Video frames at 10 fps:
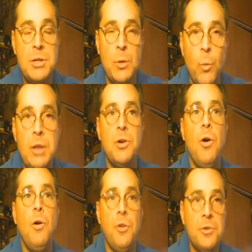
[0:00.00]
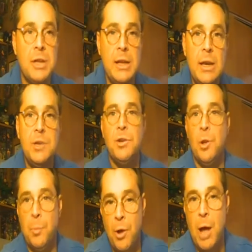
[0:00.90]
And once all those
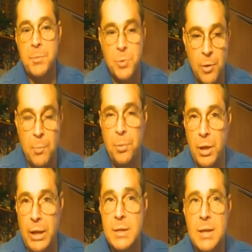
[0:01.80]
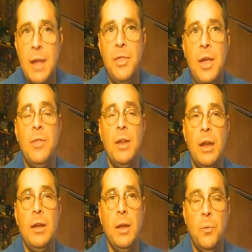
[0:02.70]
additional props were in place, I think that
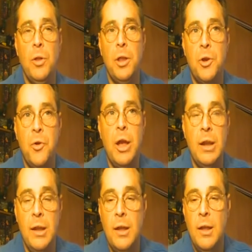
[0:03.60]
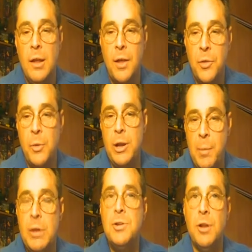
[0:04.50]
it really created a
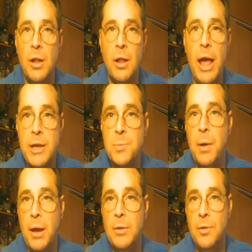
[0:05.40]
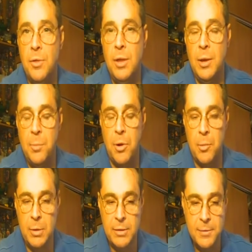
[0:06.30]
three-dimensional aspect to the
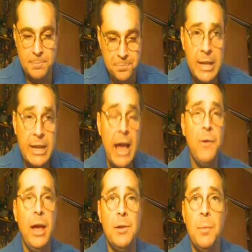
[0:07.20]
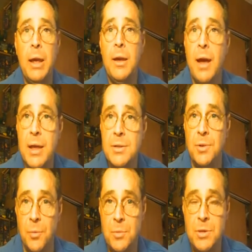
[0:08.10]
apartment. Now I had to make
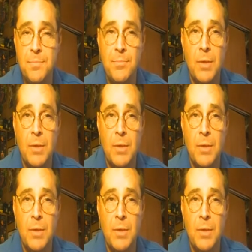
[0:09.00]
costumes.